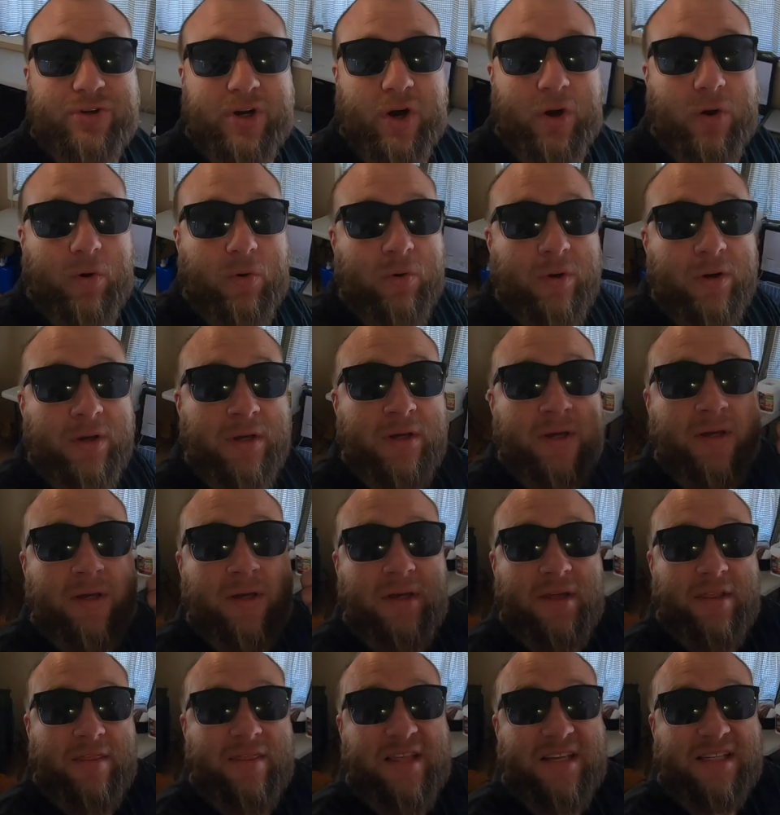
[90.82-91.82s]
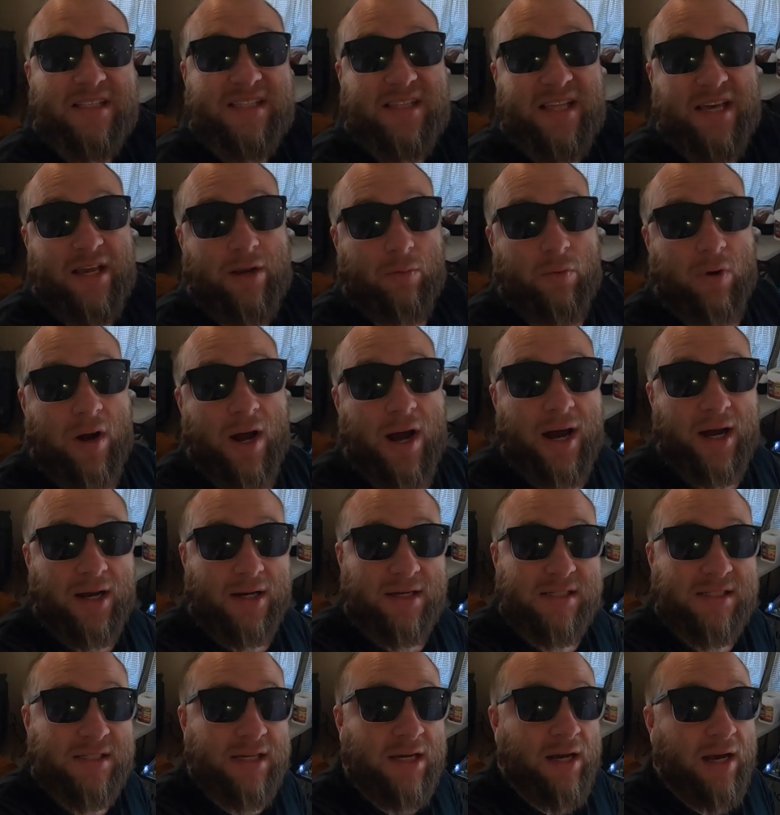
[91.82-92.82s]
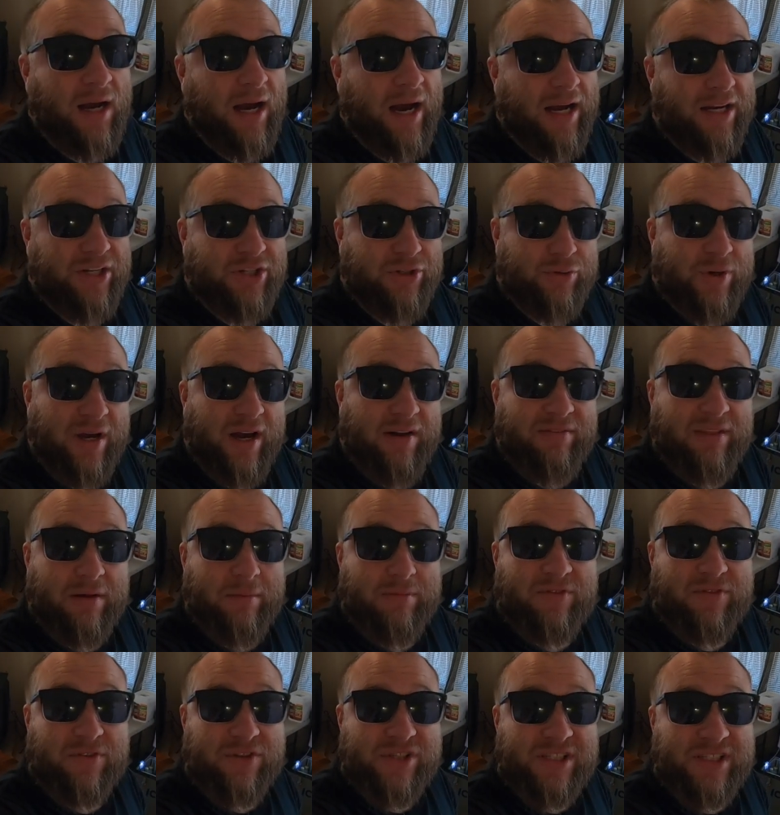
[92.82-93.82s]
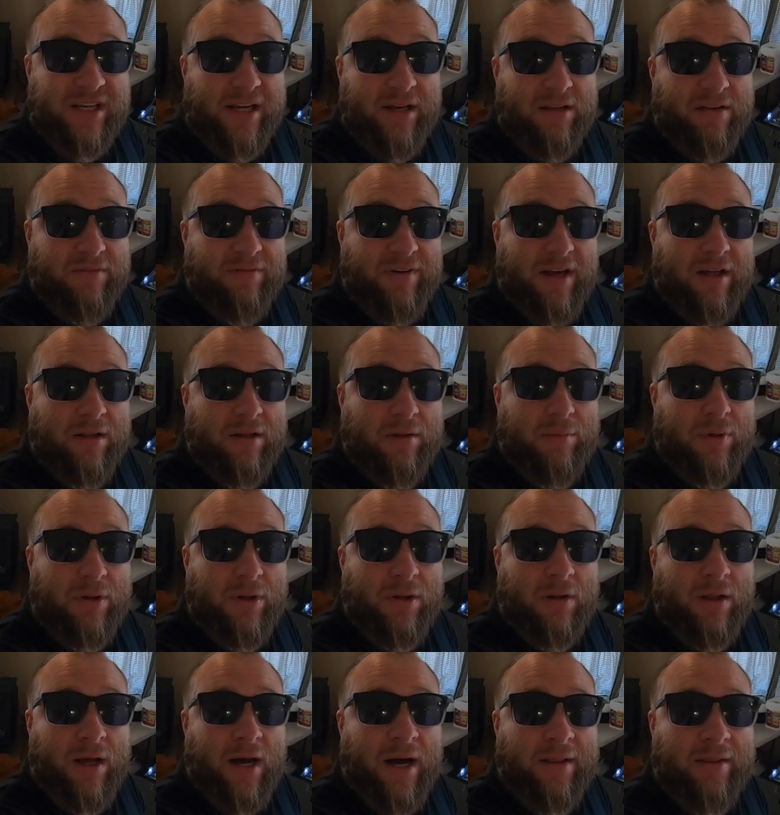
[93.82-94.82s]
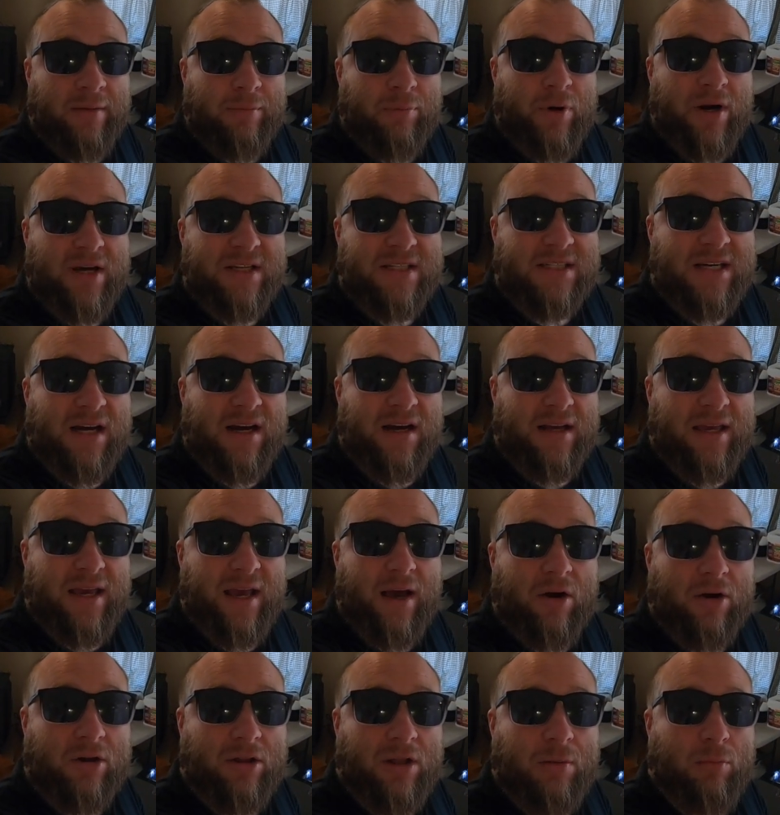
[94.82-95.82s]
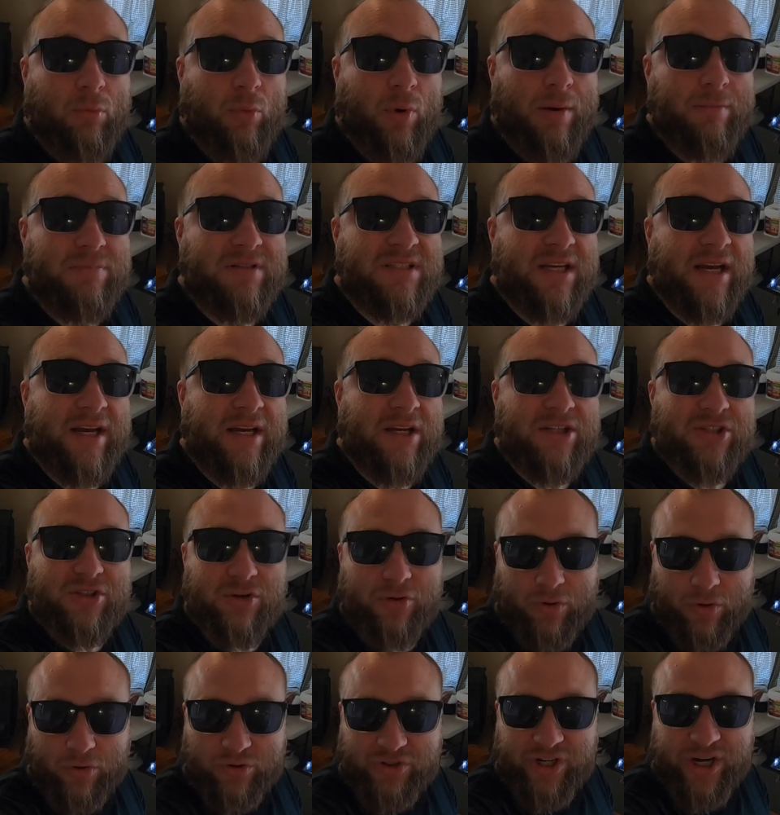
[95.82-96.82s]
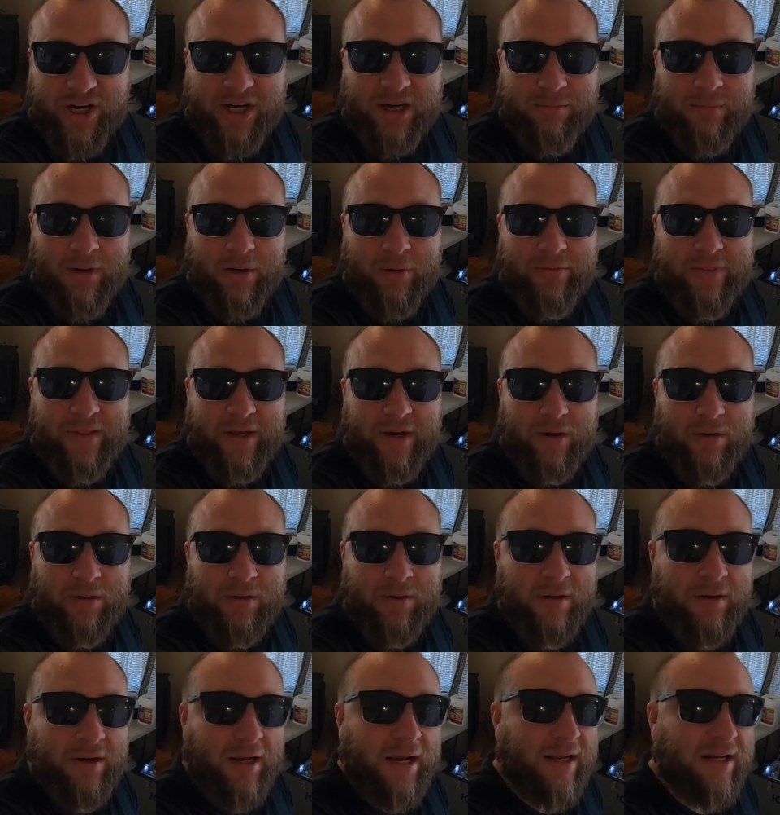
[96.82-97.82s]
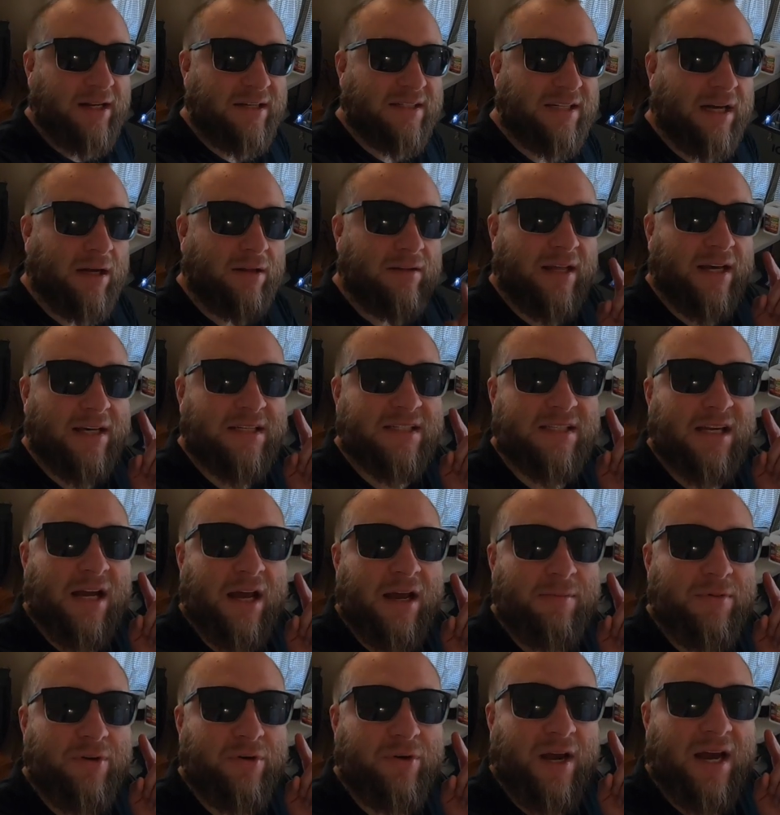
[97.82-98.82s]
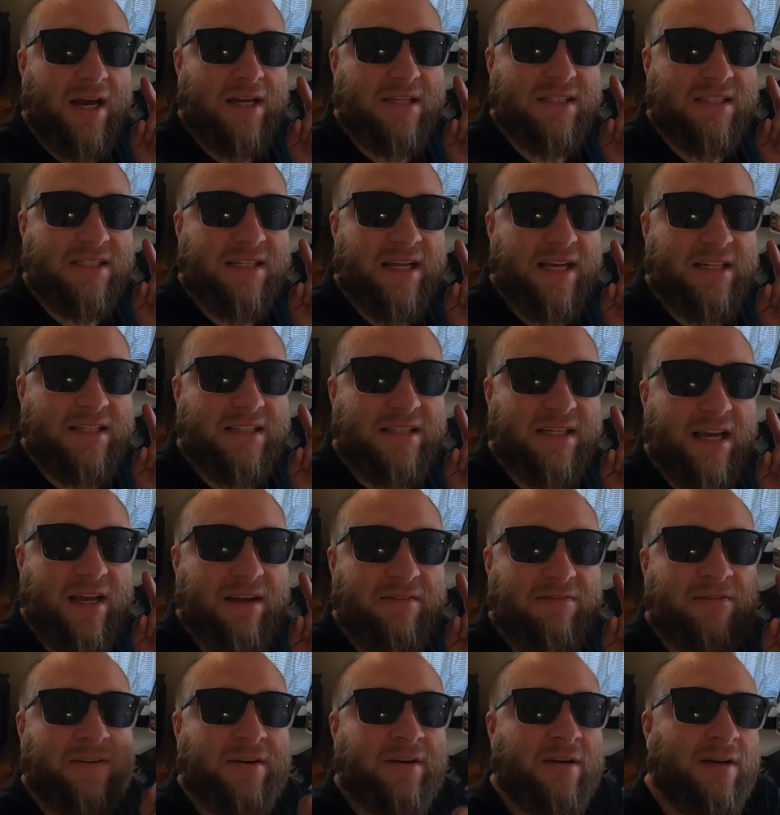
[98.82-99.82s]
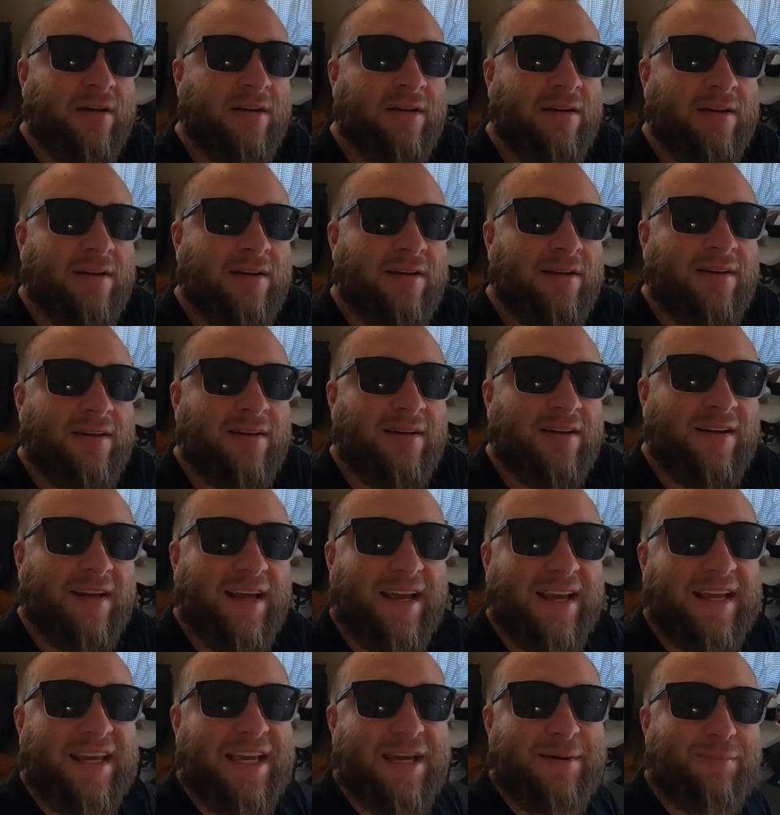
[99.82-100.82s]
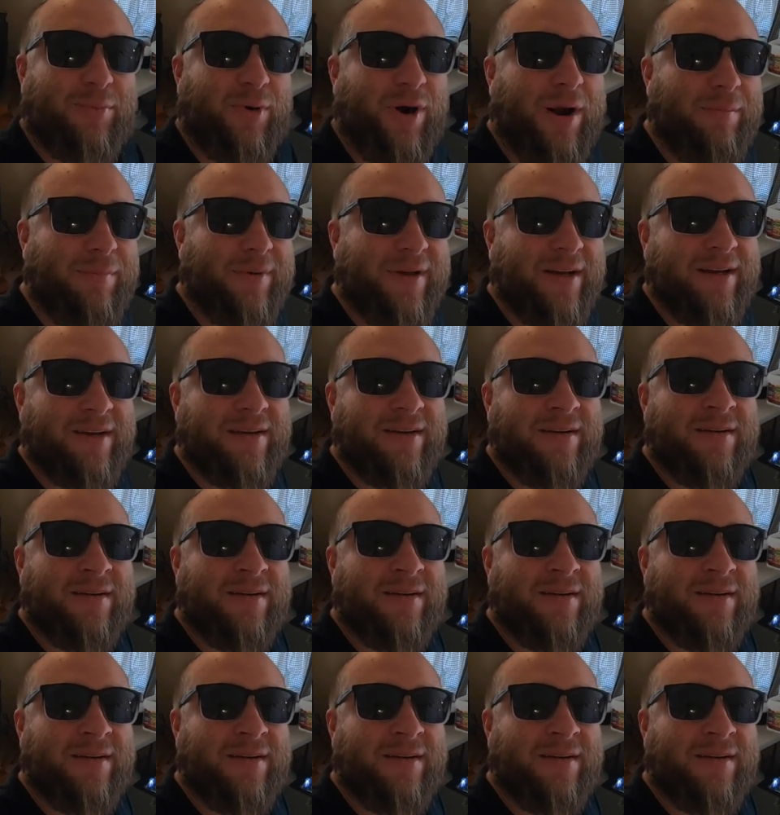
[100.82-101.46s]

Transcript: know this thing rocks. I do have them for sale available on the Prescott Cal Club website, so go check them out there. And until next time, you guys stay safe and keep prepping.